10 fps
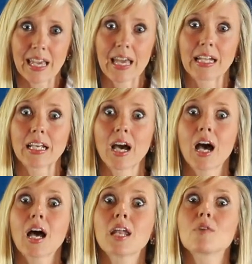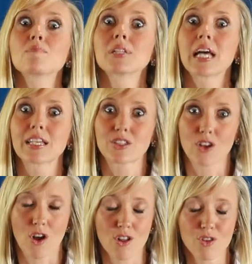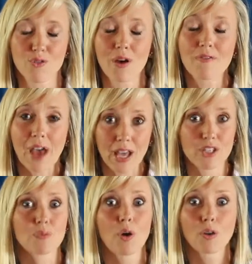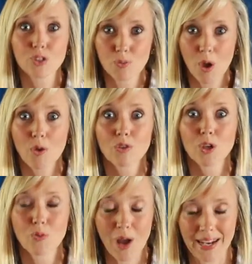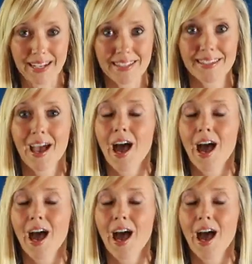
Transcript: And God bless y'all who have had to postpone your weddings.